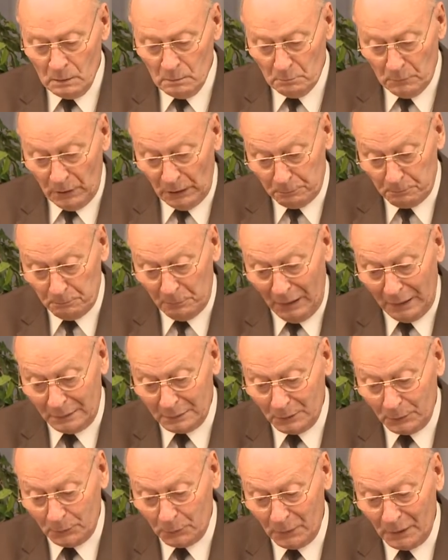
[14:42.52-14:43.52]
But by
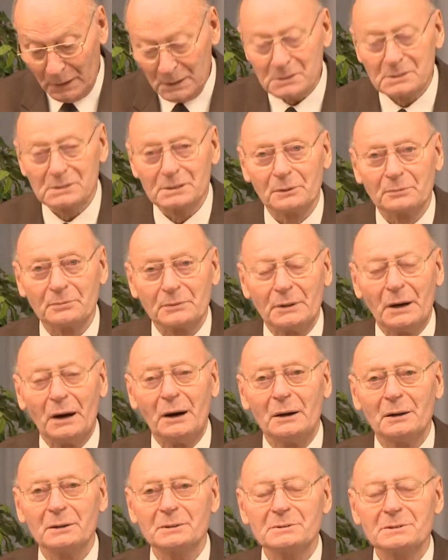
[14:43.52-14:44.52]
the grace of
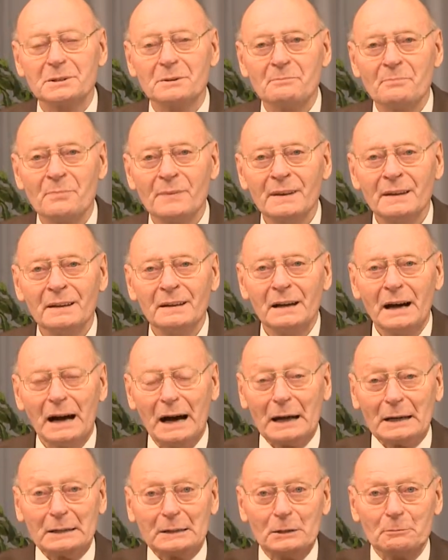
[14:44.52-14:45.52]
God,
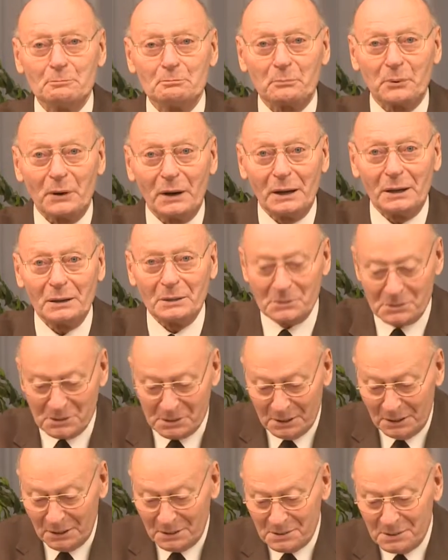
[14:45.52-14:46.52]
I can place
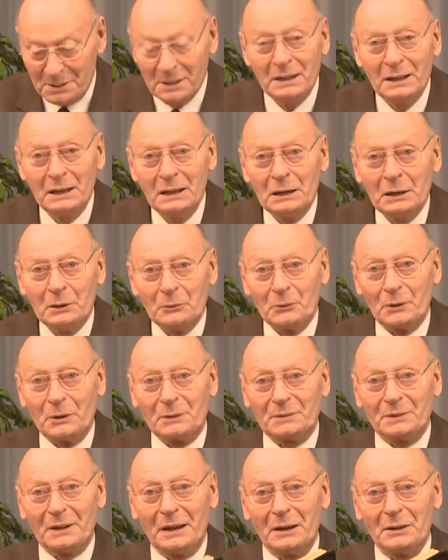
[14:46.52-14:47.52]
it
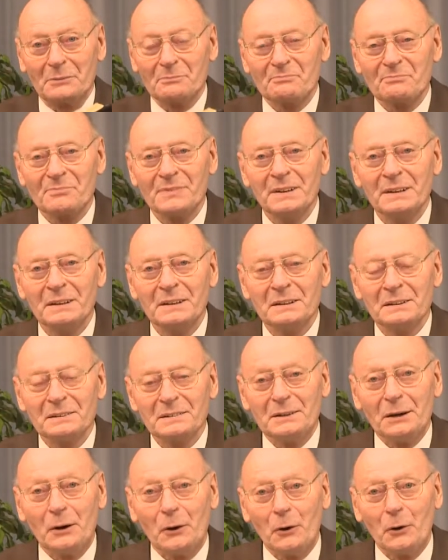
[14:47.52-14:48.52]
within
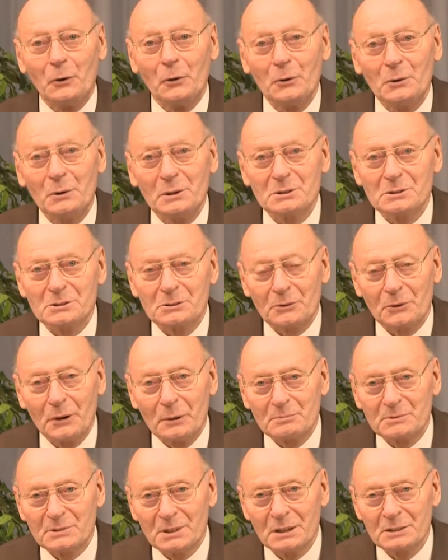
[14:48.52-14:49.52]
the Holy
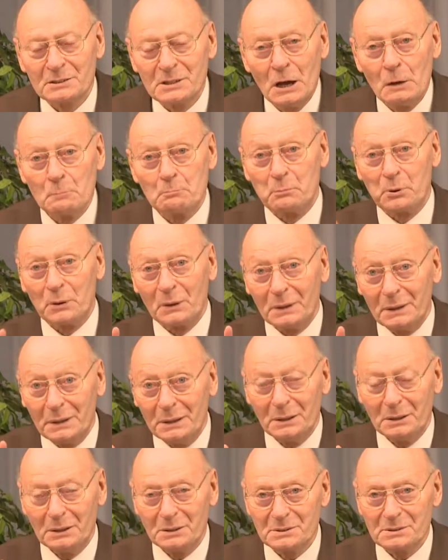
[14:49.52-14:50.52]
Scriptures.
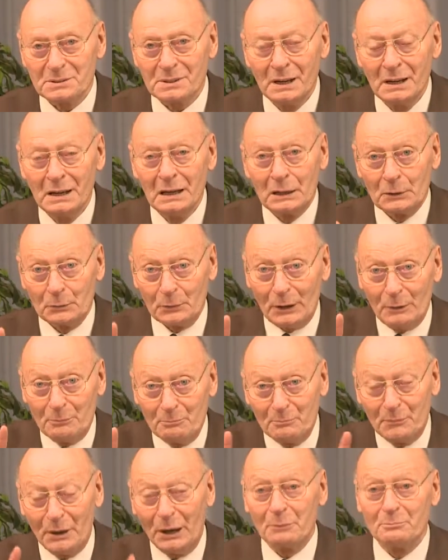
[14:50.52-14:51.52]
Please
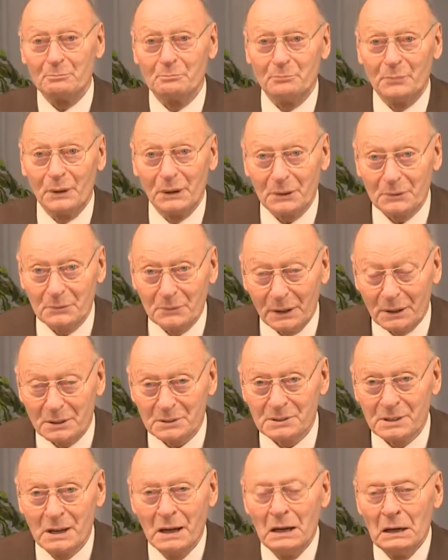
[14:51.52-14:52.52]
remember
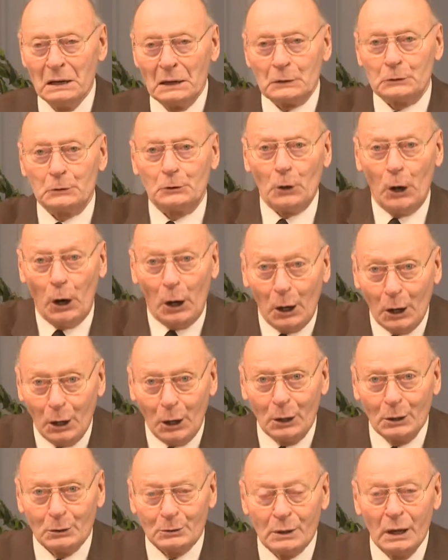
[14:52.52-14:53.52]
this.
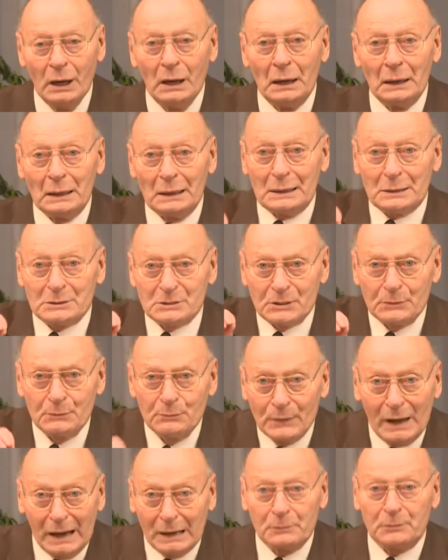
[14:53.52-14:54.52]
God is
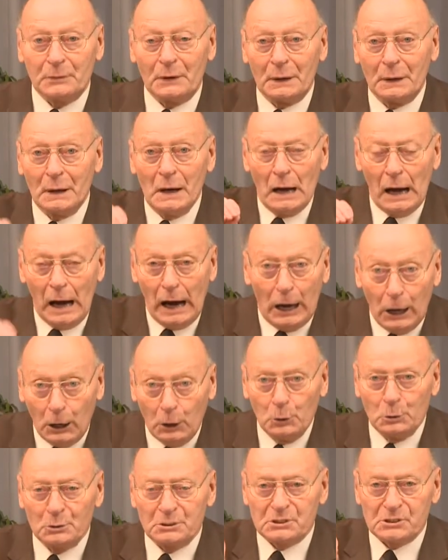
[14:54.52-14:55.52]
never
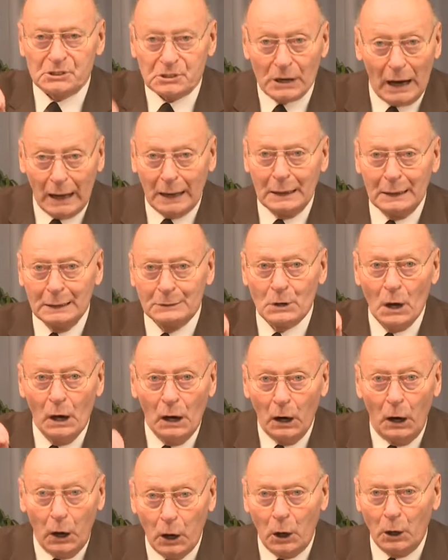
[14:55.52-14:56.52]
outside
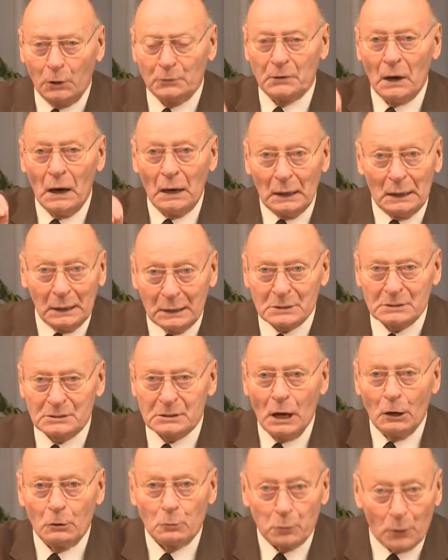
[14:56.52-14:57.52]
of His
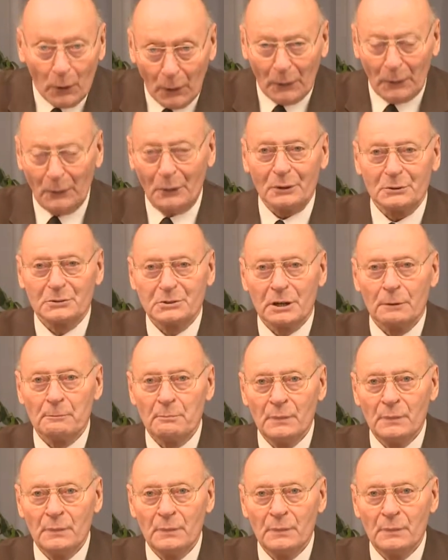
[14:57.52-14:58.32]
Word.